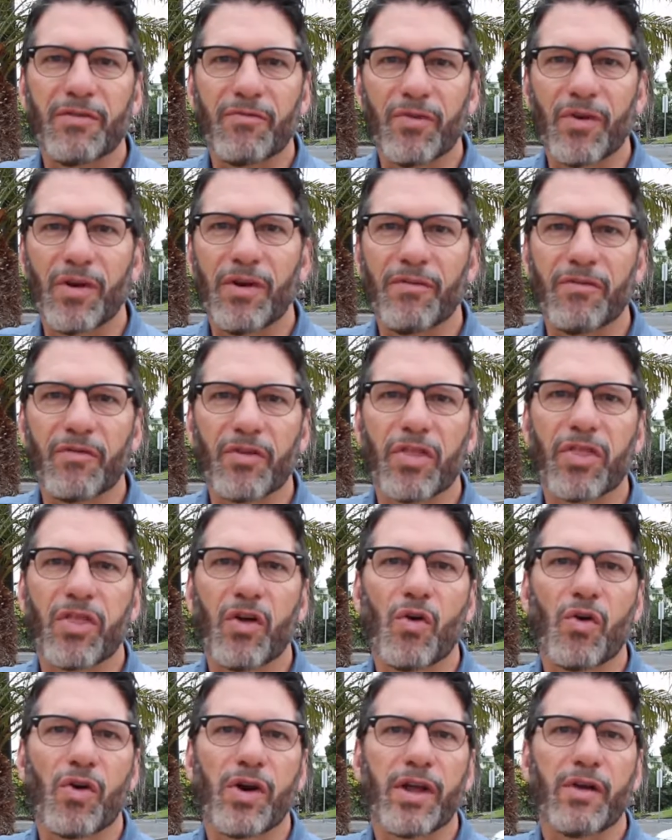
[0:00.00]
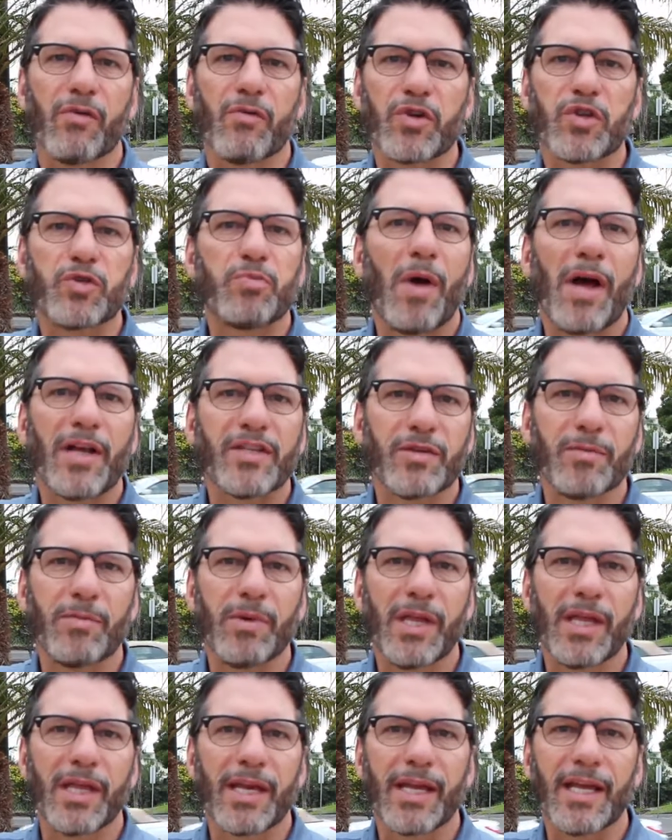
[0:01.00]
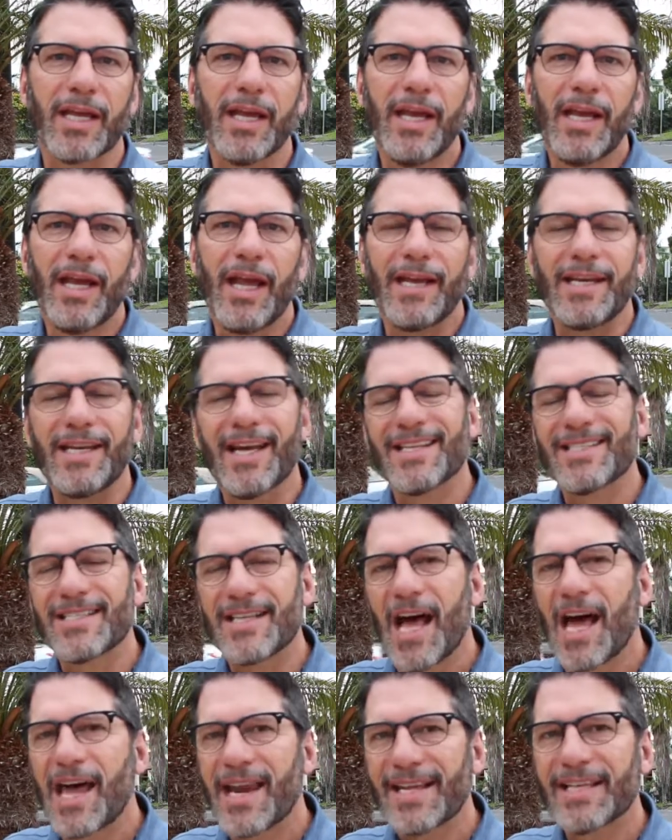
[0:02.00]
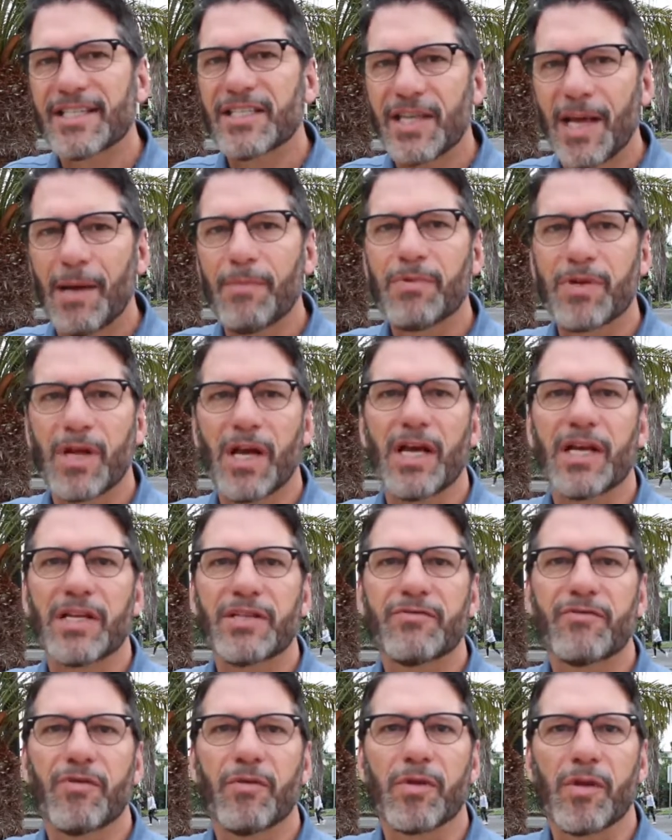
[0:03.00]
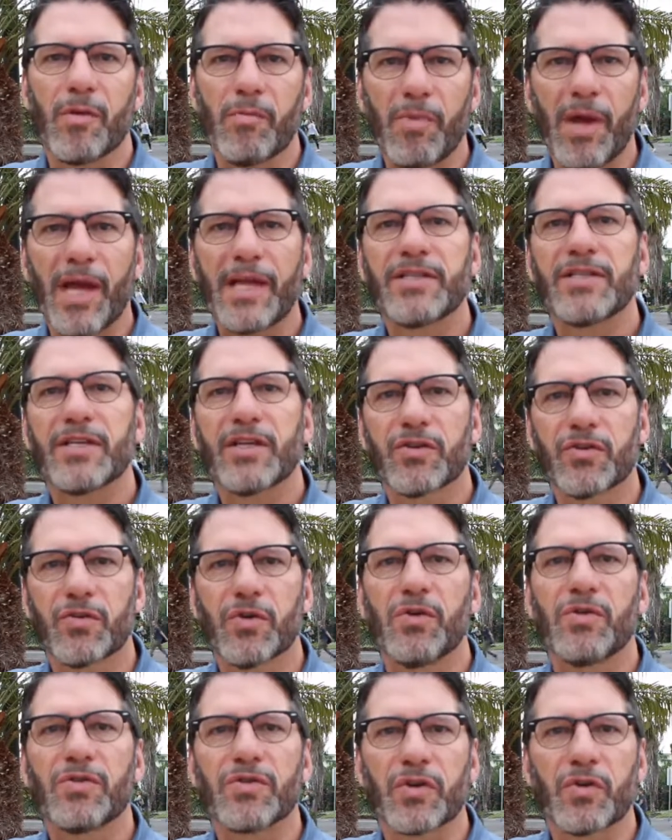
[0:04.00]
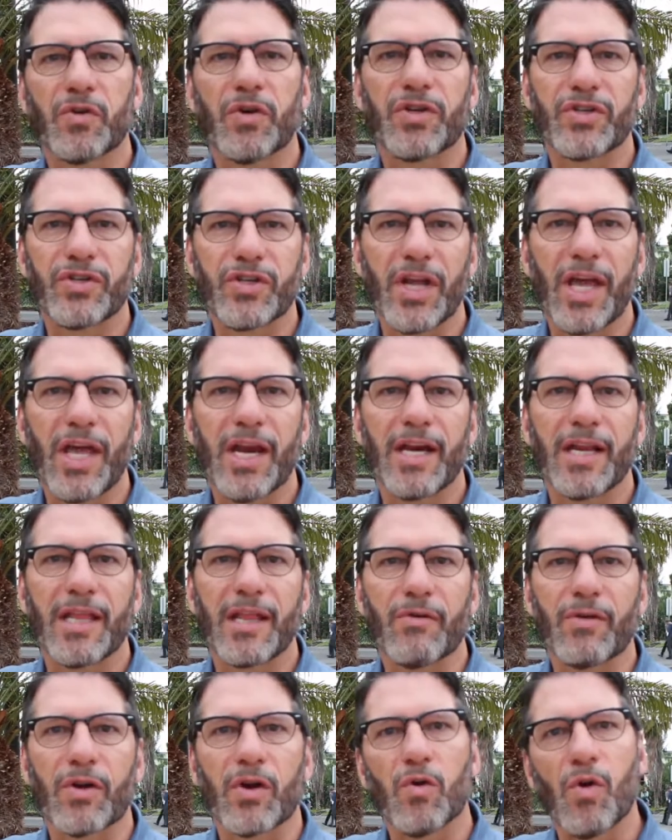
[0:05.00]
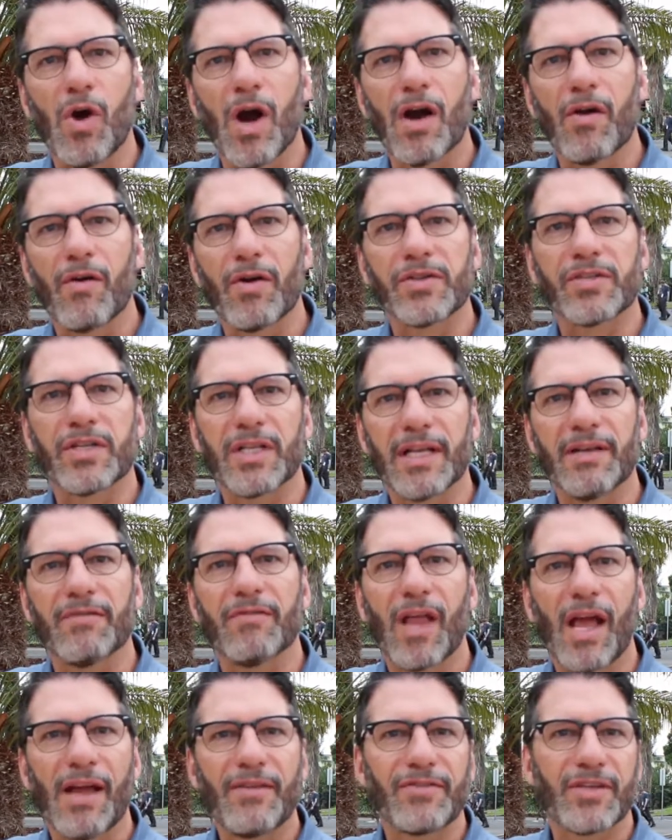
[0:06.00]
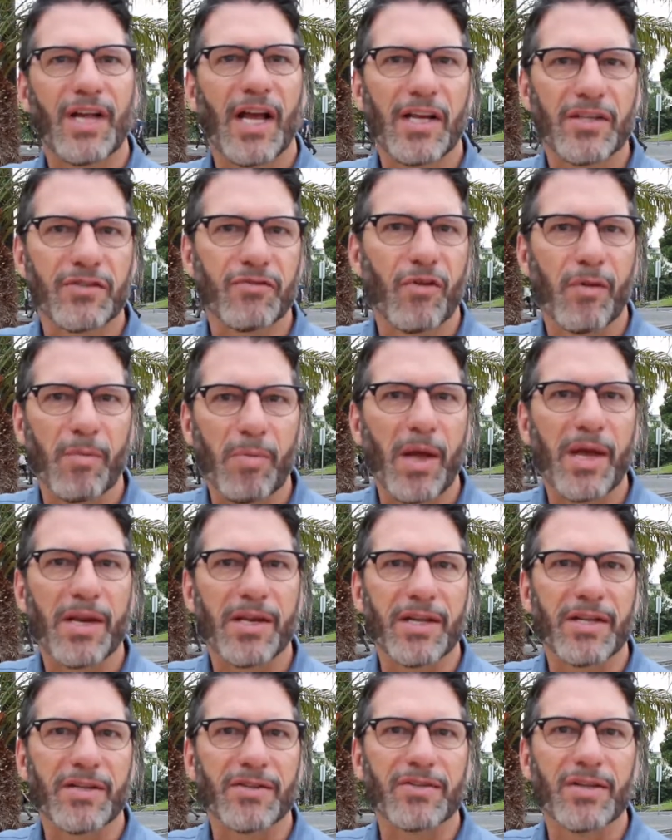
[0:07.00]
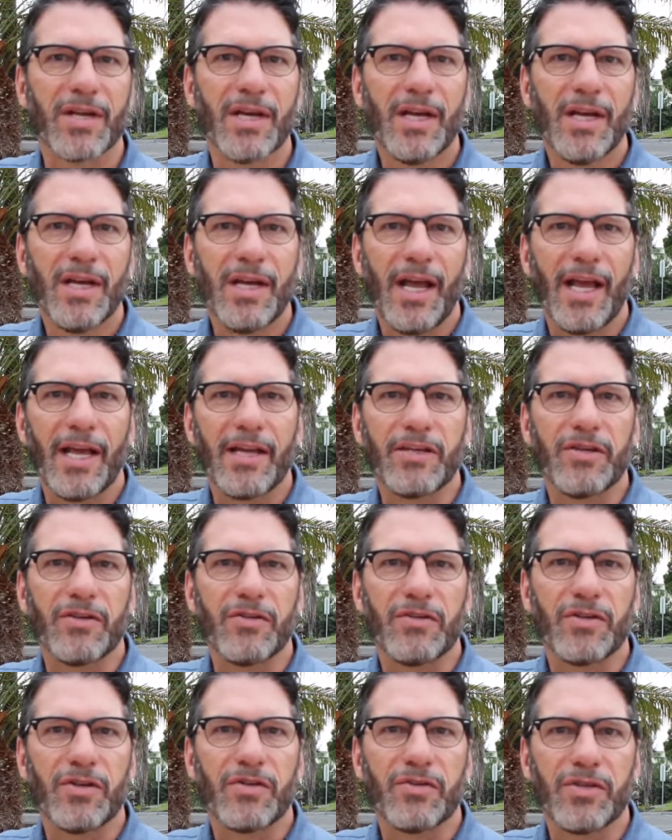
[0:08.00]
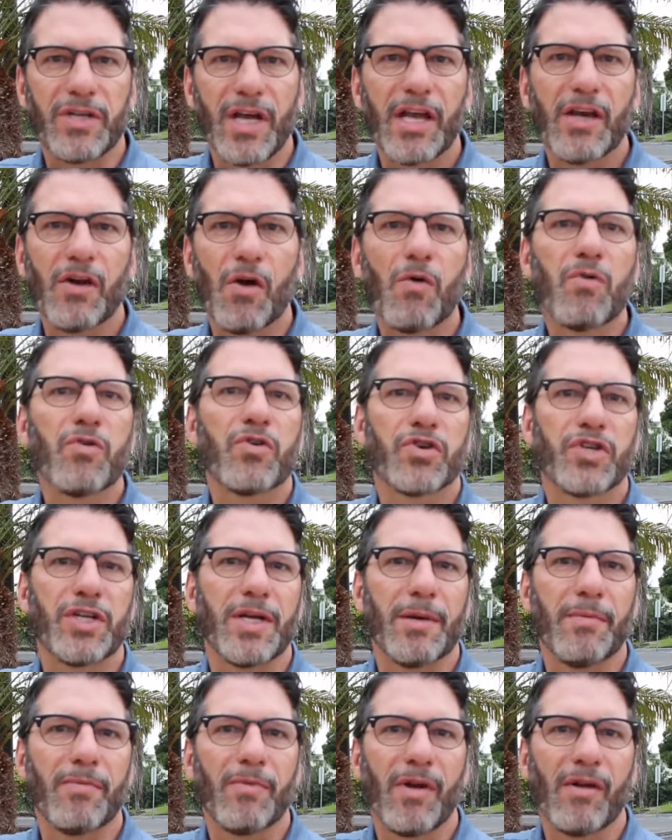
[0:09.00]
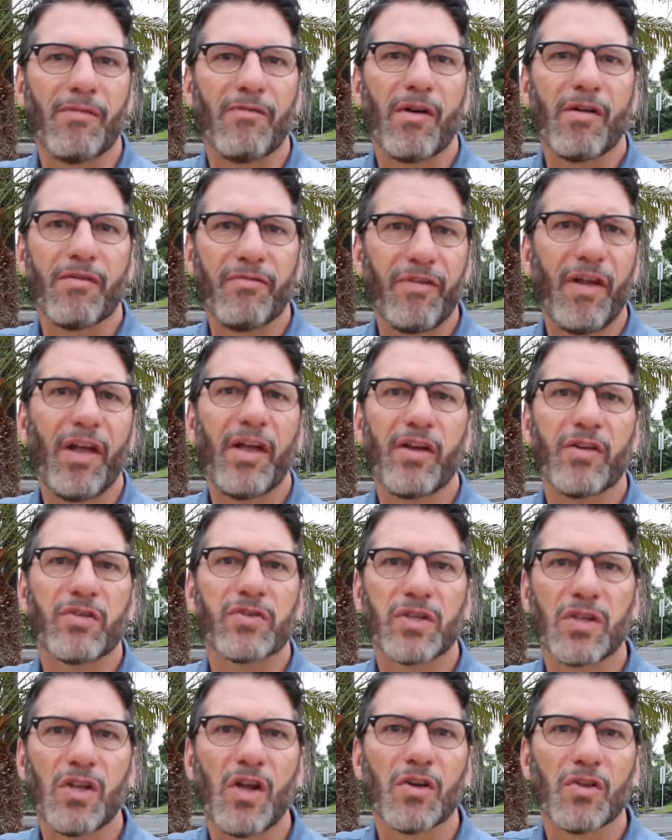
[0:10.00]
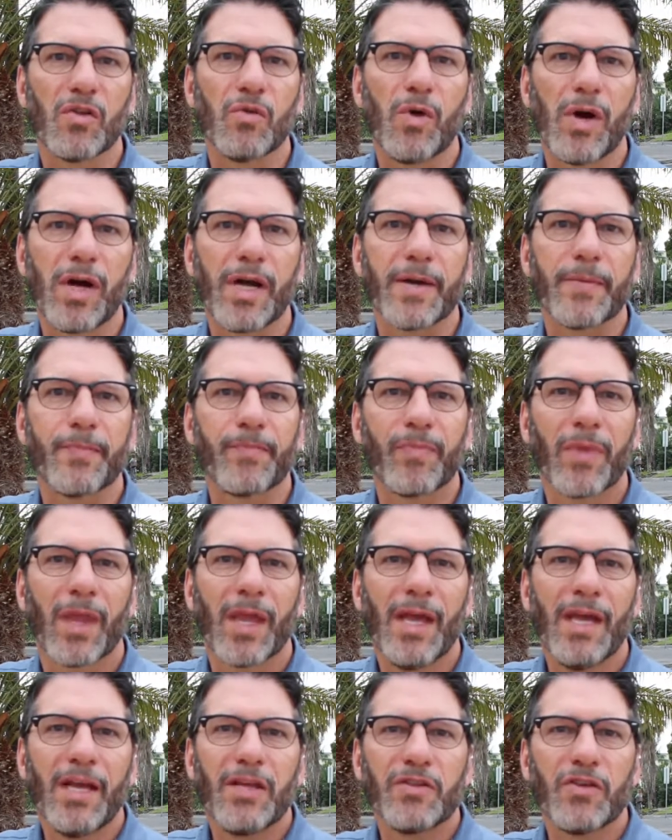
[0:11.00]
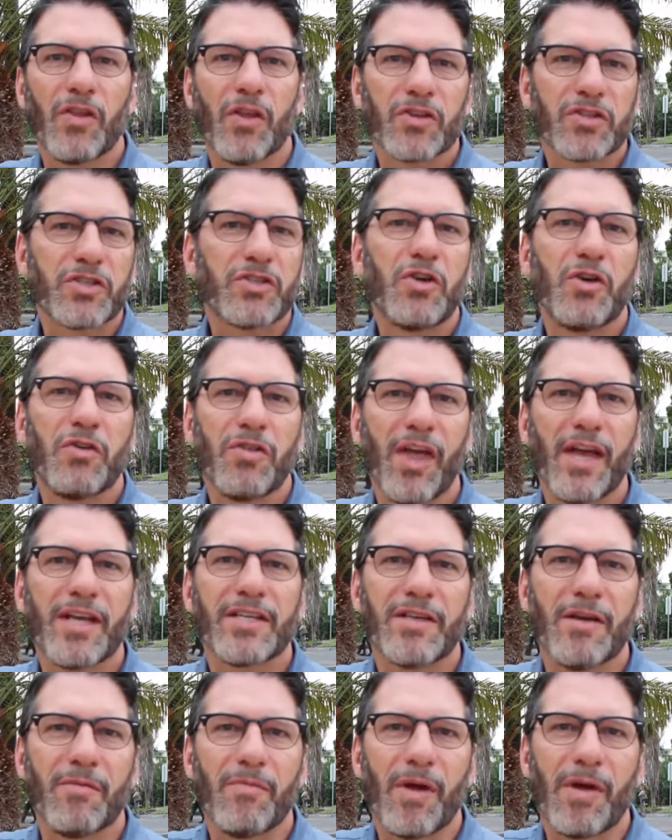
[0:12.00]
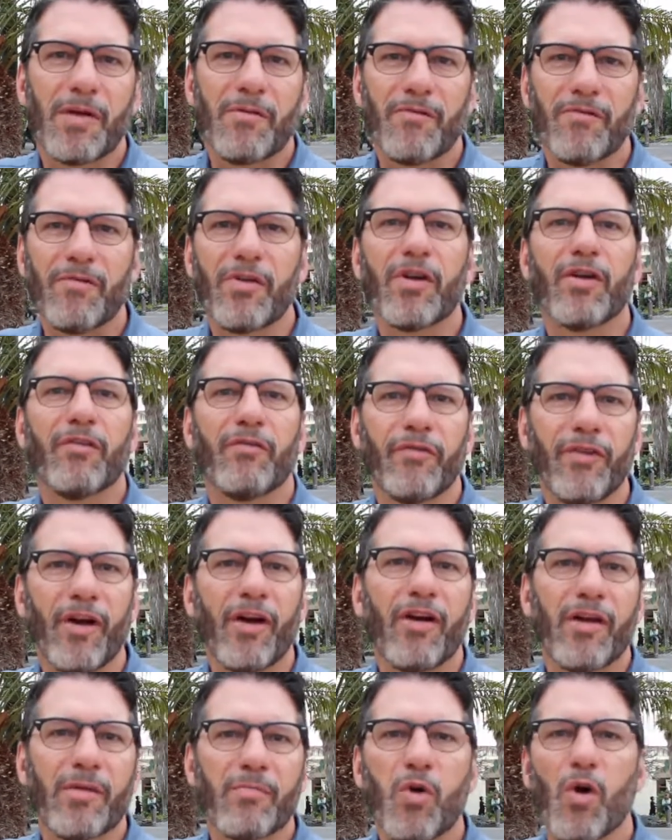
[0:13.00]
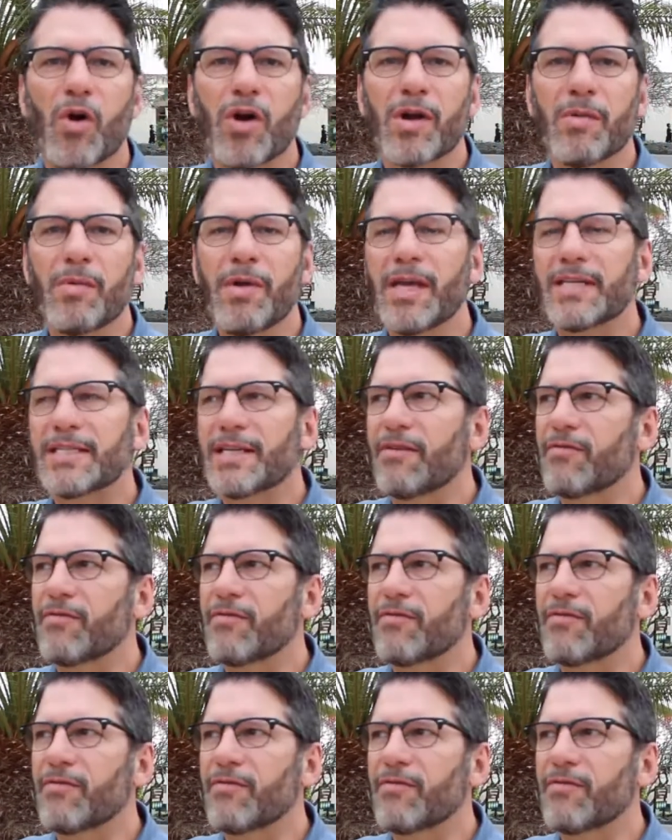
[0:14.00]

of, of authority or responsibility does not exempt us from the basic truths of Christianity that require us to live lifestyles of repentance and to, to take ownership of our failures along the way. So those two things have been very important to me as